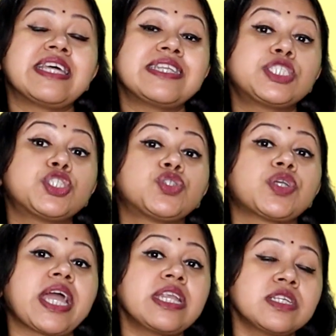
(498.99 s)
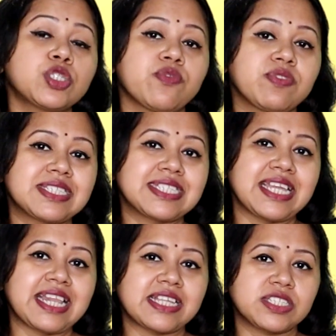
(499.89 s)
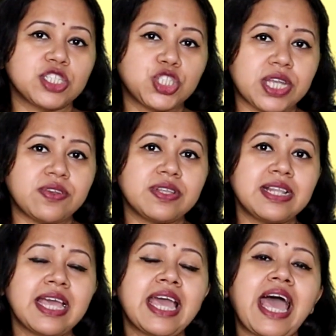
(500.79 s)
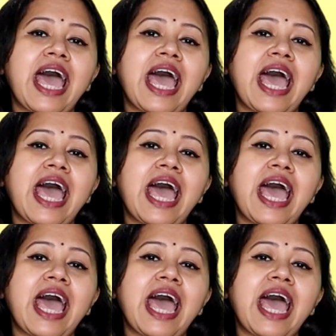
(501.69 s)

there is dryness of the skin as a general,